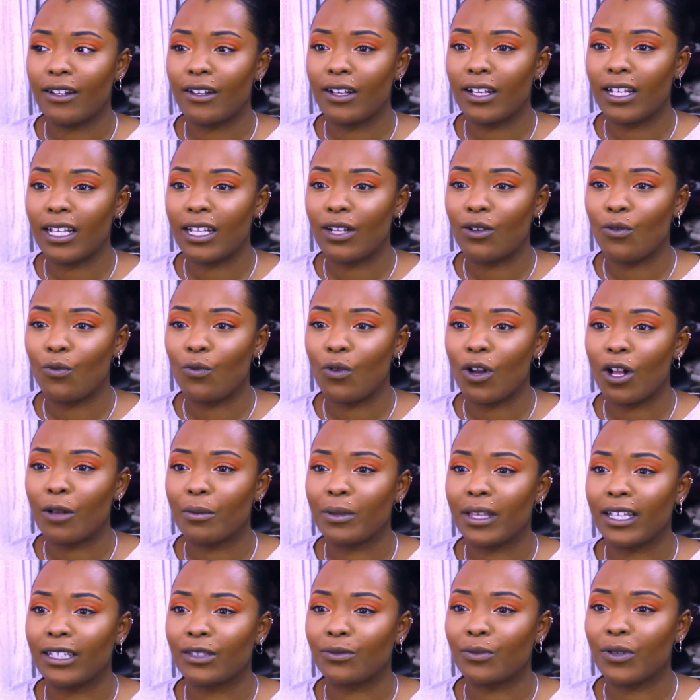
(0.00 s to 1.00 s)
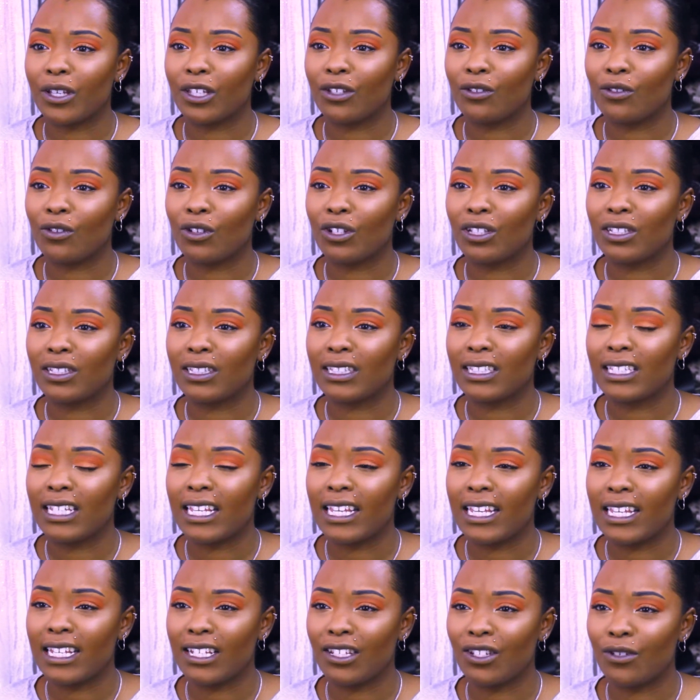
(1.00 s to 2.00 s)
in a workplace where you're
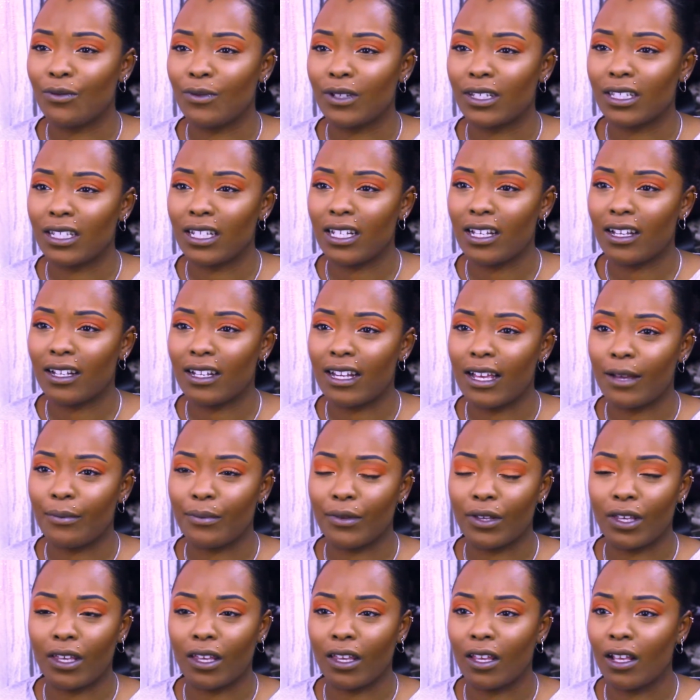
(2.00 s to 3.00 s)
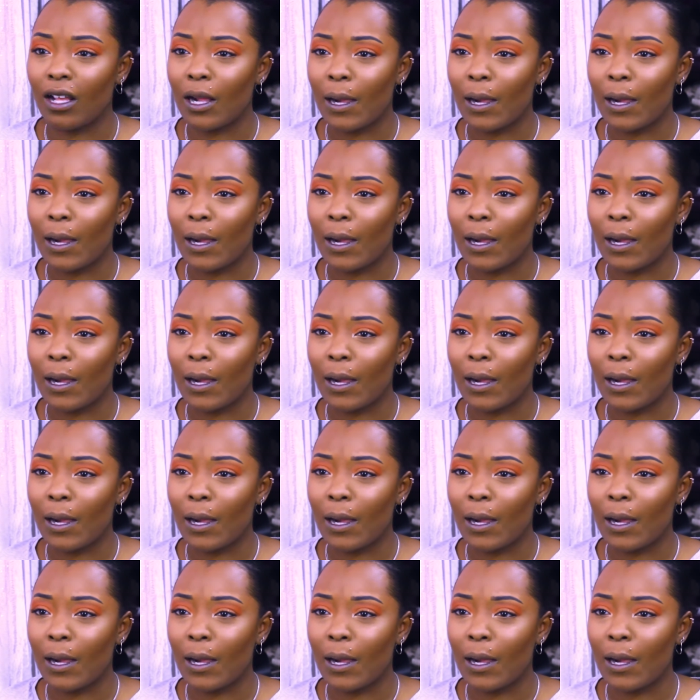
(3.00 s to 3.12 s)
continuously unhappy,